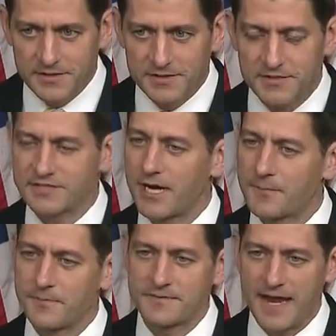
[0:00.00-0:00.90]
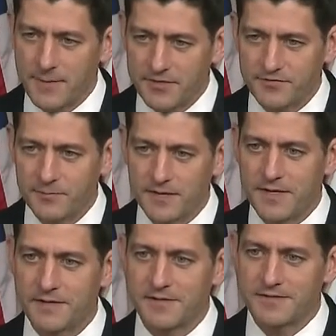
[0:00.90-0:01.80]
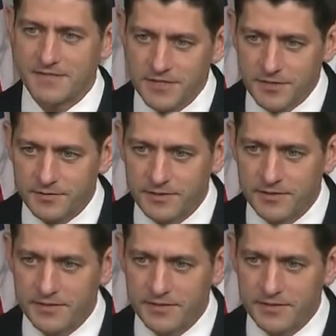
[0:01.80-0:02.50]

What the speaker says: to stop damage from being continued.